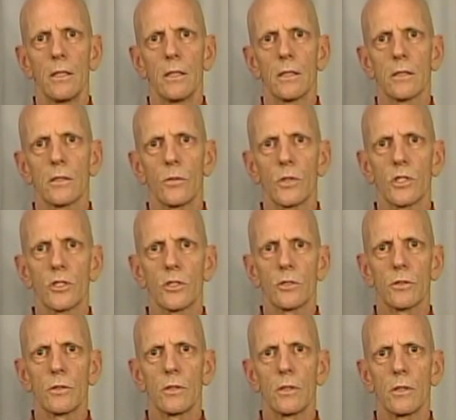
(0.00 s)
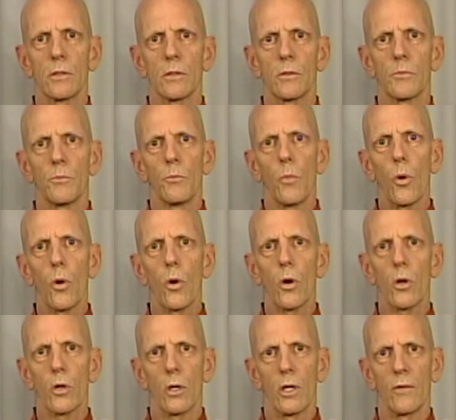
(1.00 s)
So it's
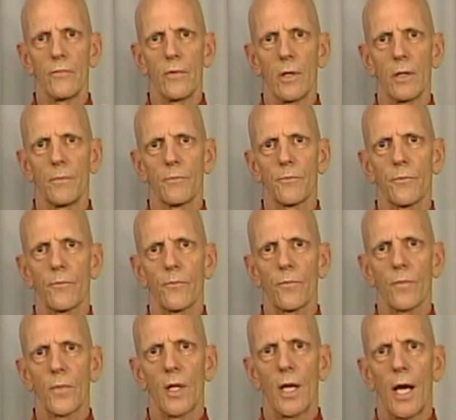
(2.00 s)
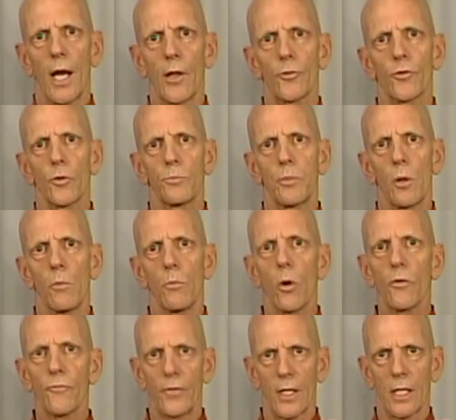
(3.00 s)
more of an
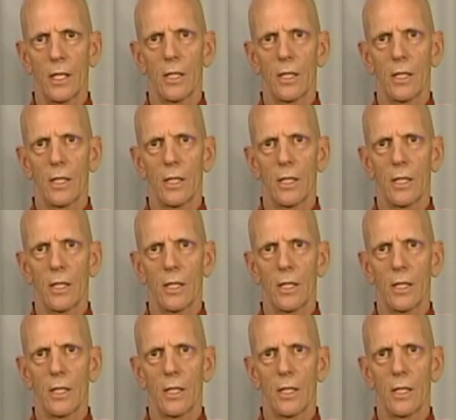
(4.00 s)
anthropomorphic